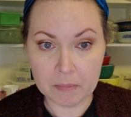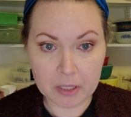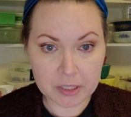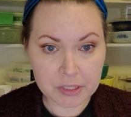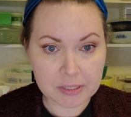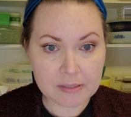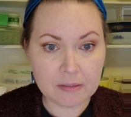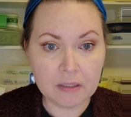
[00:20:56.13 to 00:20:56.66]

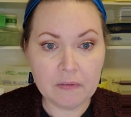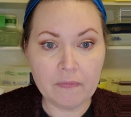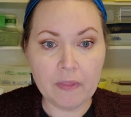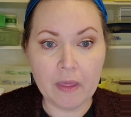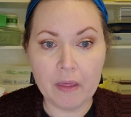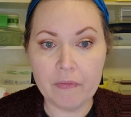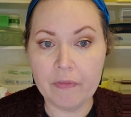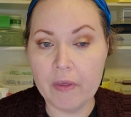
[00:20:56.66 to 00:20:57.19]
Might just leave
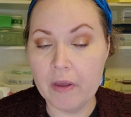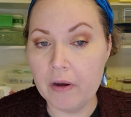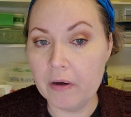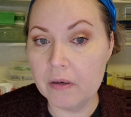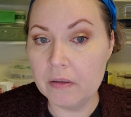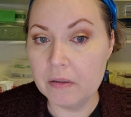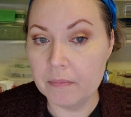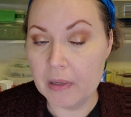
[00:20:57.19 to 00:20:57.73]
that
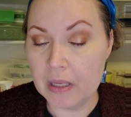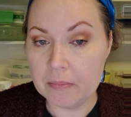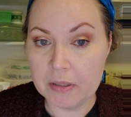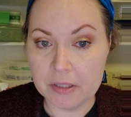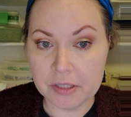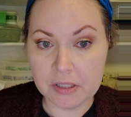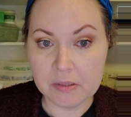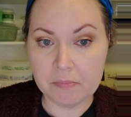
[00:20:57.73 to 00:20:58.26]
there.
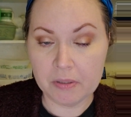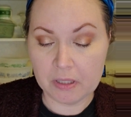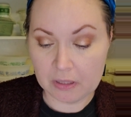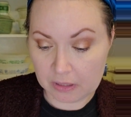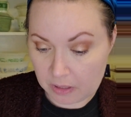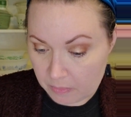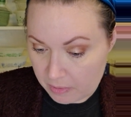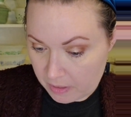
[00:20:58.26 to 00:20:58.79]
Maybe just put a
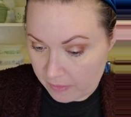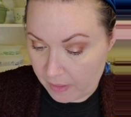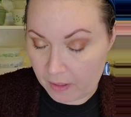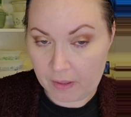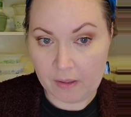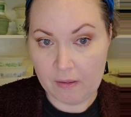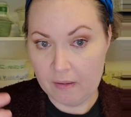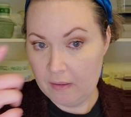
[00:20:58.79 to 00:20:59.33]
little bit of the
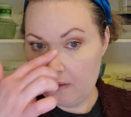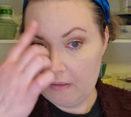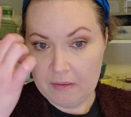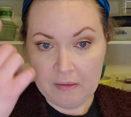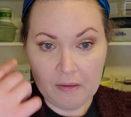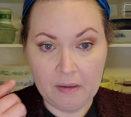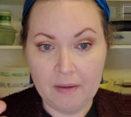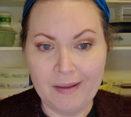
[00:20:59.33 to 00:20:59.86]

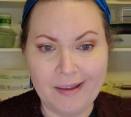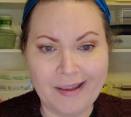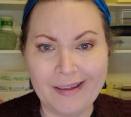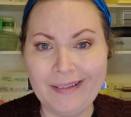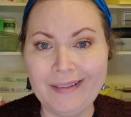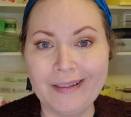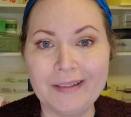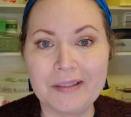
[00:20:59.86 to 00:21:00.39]

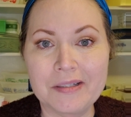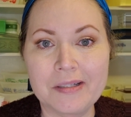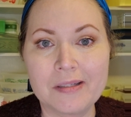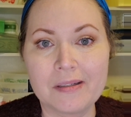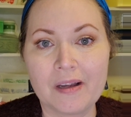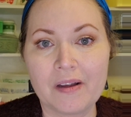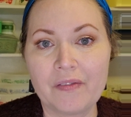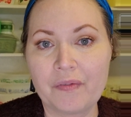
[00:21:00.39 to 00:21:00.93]
highlighter
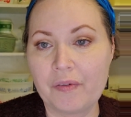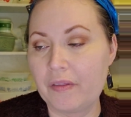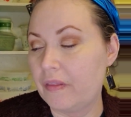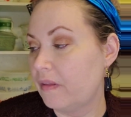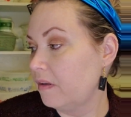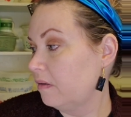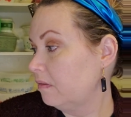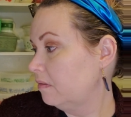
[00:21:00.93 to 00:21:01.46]
stuff with
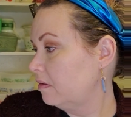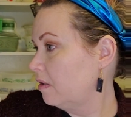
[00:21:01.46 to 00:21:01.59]
the